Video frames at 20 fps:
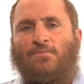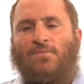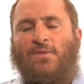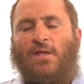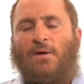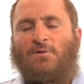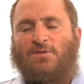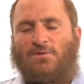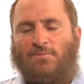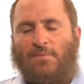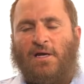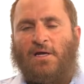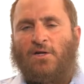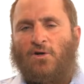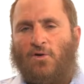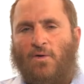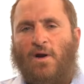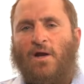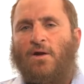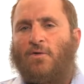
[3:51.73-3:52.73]
that was mean
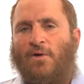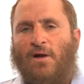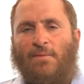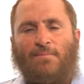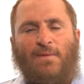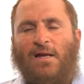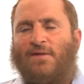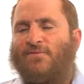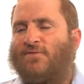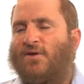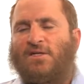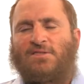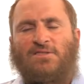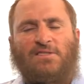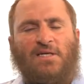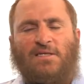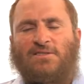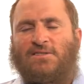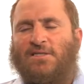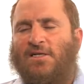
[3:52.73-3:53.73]
or angry, I'm not even going to
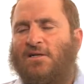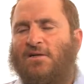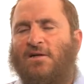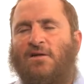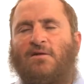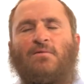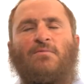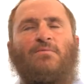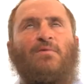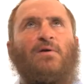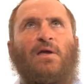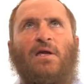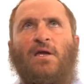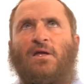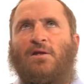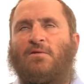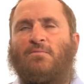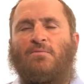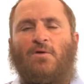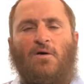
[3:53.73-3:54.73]
say I said it in a
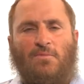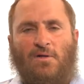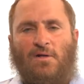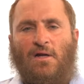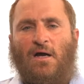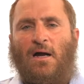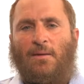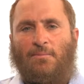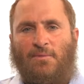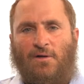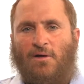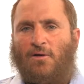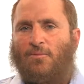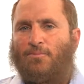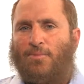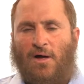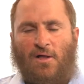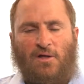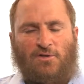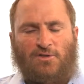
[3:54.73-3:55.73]
heated moment. I'm going to
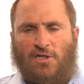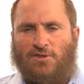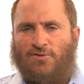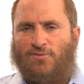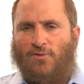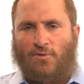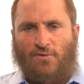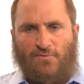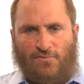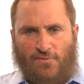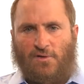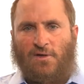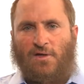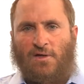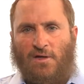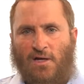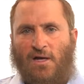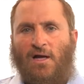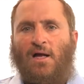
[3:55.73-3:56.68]
apologize for it fully.